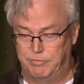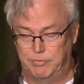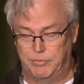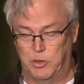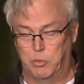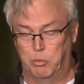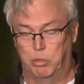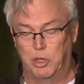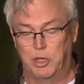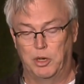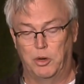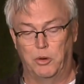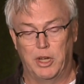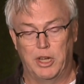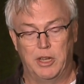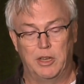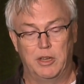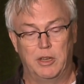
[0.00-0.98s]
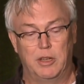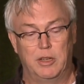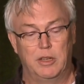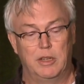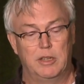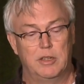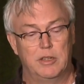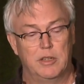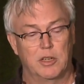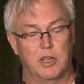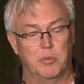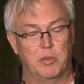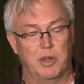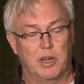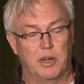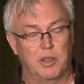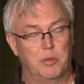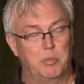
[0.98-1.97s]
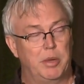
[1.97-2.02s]
obliterated coming
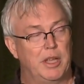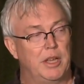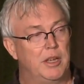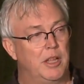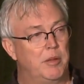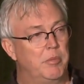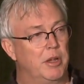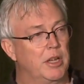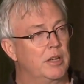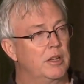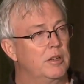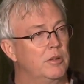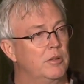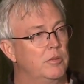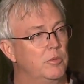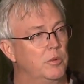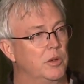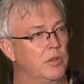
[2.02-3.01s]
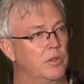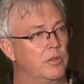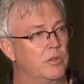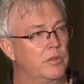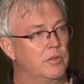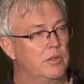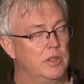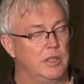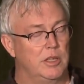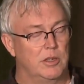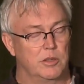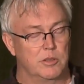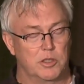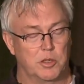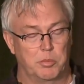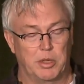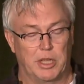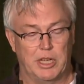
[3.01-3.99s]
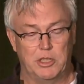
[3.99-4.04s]
out of the pandemic with, you know,
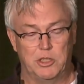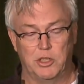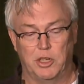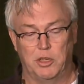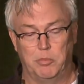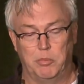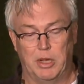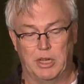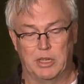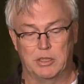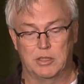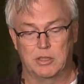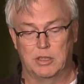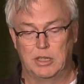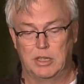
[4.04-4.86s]
supply chain mess.